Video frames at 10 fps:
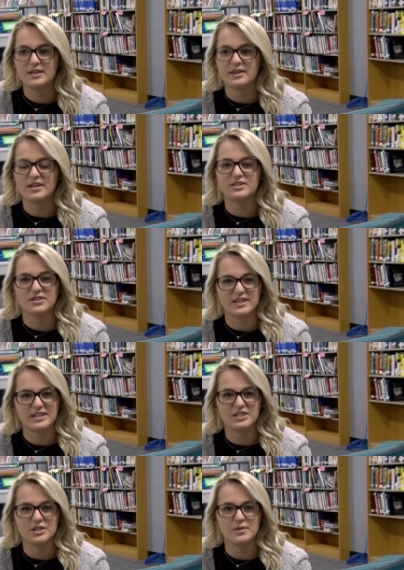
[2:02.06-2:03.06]
they just look
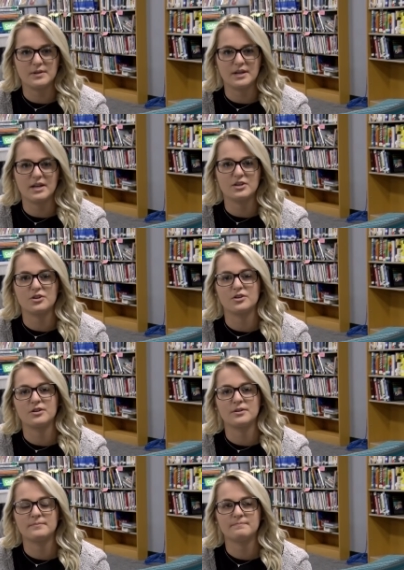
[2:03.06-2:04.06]
at you and, and
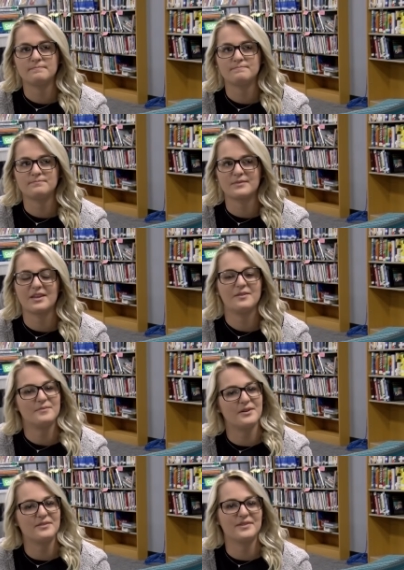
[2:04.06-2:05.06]
you're a
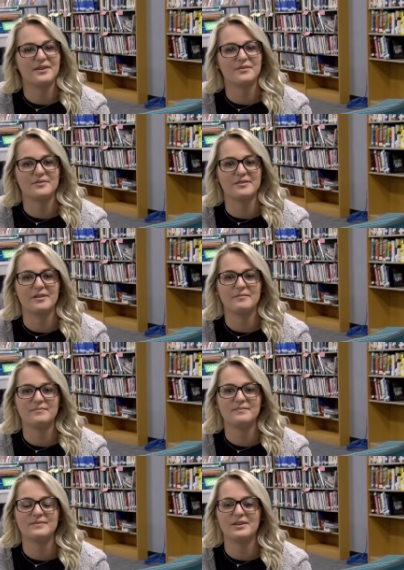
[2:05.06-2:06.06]
motivator for them.
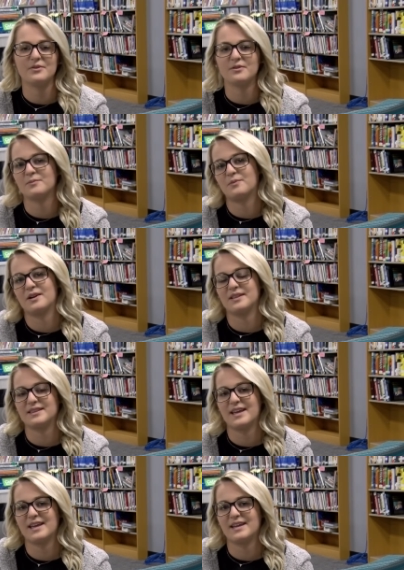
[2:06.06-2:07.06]
You're what
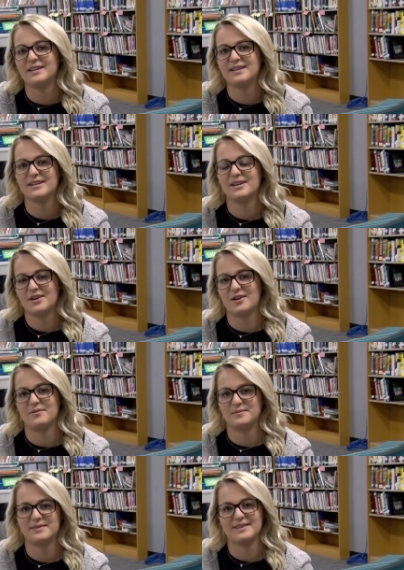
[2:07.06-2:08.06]
they
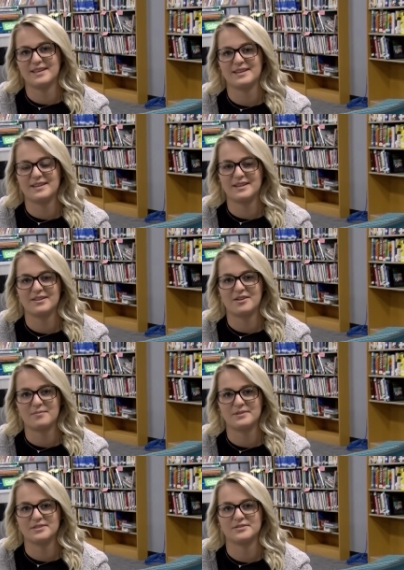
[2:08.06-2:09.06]
hope that they can
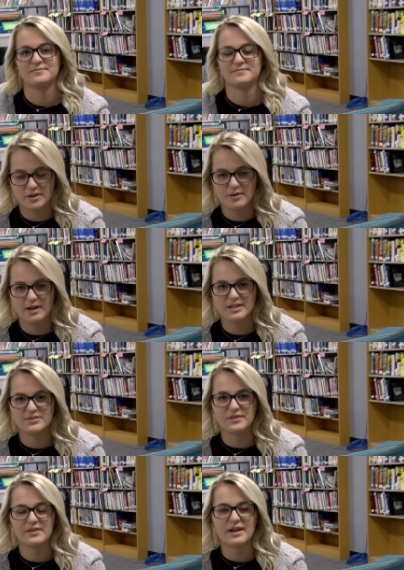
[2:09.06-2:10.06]
accomplish. So I
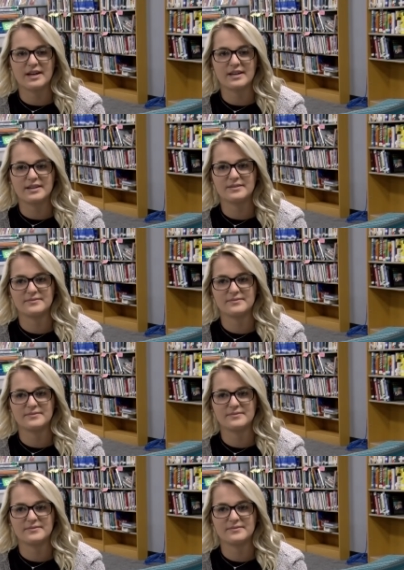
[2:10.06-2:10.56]
just feel like